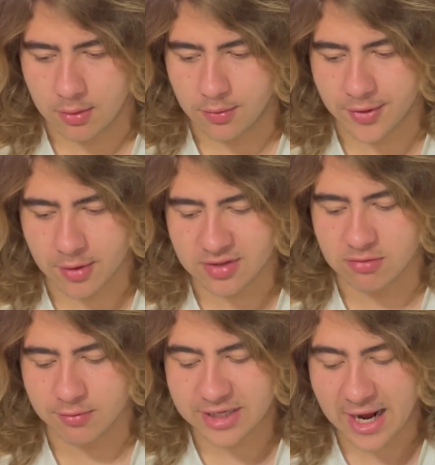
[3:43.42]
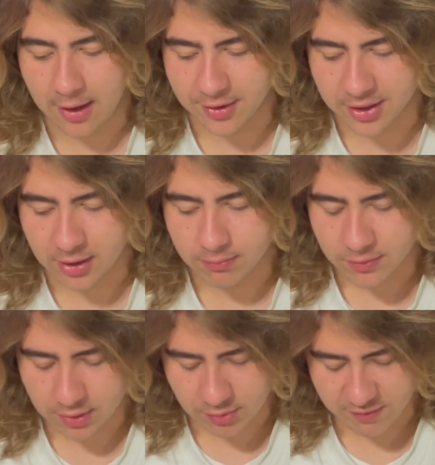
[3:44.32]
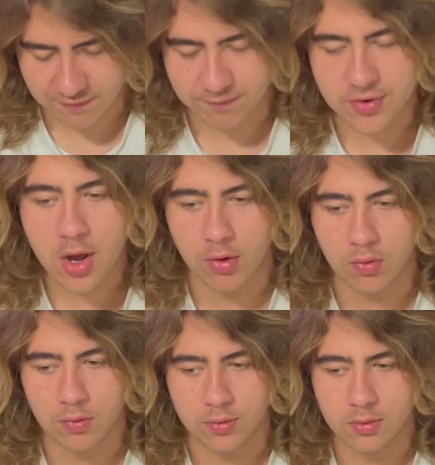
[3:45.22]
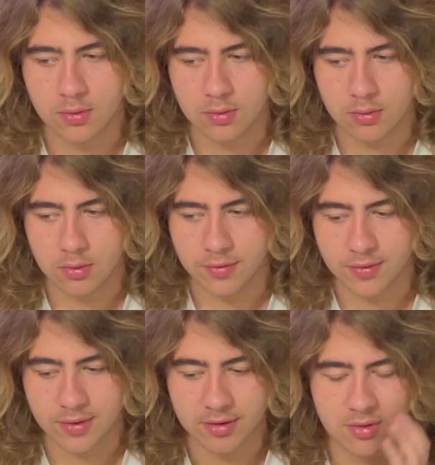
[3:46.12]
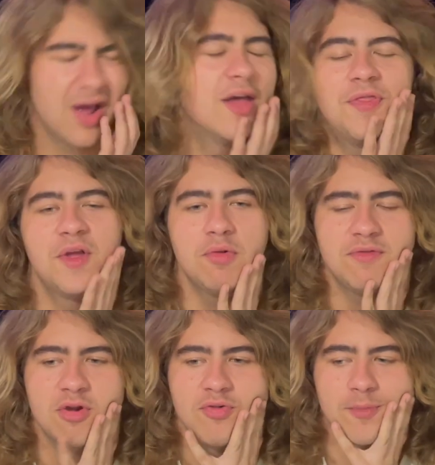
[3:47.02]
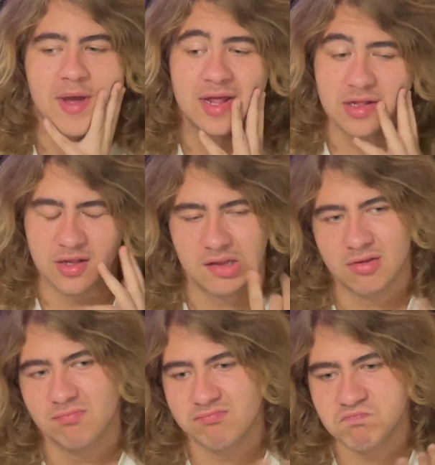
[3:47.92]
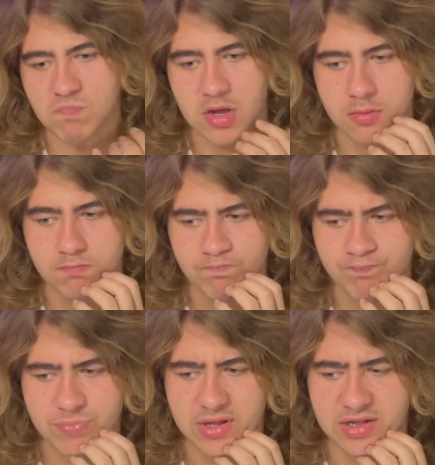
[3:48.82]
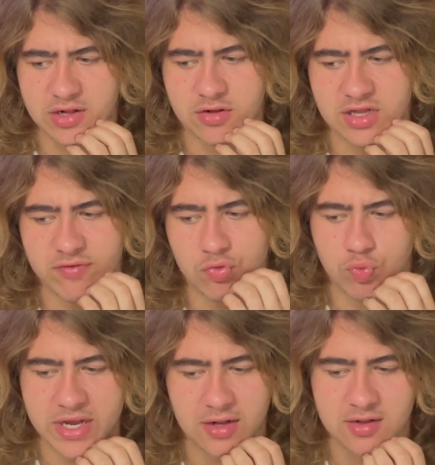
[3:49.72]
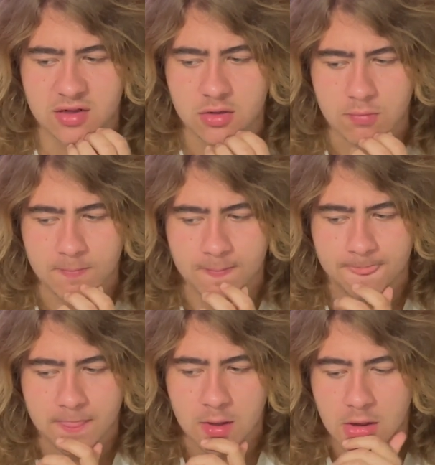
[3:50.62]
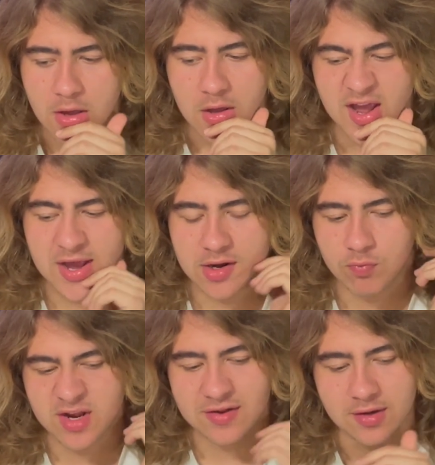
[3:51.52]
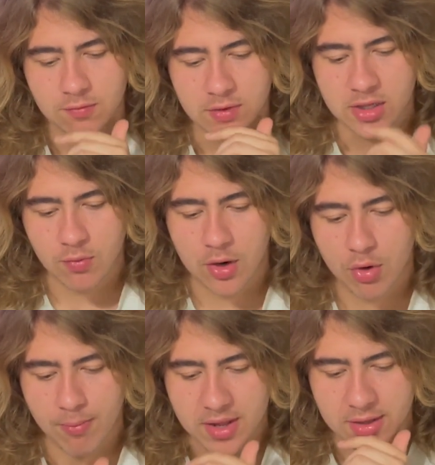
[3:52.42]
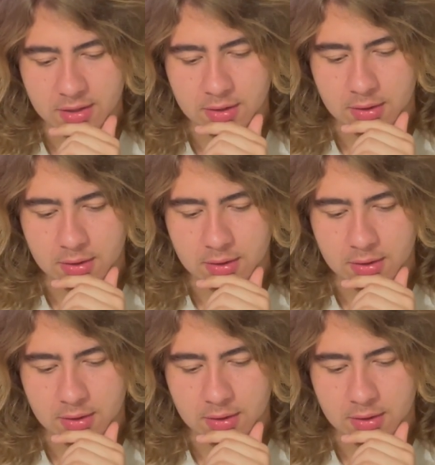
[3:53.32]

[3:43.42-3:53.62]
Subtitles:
There is a reality that we have known, that I think we've known for the past like 6 or 7 weeks, and we didn't really want to admit it